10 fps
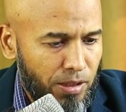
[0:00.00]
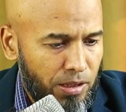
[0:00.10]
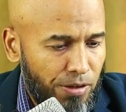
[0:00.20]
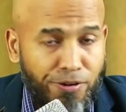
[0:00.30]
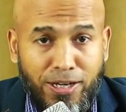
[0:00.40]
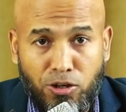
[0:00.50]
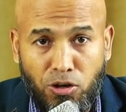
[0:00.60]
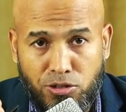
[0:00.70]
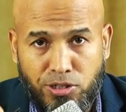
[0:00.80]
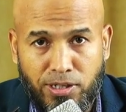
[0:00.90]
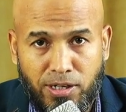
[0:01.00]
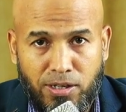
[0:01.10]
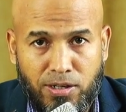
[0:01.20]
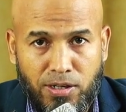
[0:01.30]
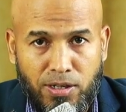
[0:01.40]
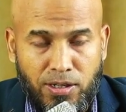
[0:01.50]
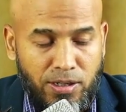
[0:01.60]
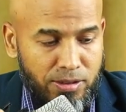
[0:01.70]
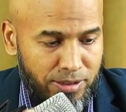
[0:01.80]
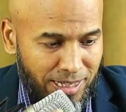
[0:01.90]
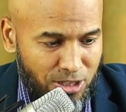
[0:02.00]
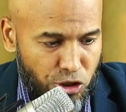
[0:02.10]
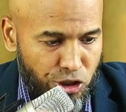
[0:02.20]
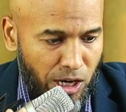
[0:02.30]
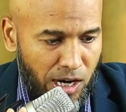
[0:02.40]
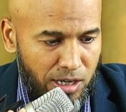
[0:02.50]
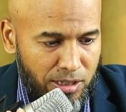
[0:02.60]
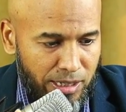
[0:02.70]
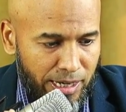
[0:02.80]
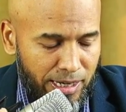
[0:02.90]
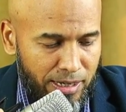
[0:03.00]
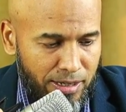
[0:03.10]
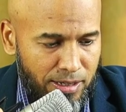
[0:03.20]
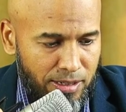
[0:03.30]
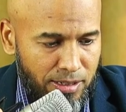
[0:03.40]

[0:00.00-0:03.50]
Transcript: if I consider this chart, and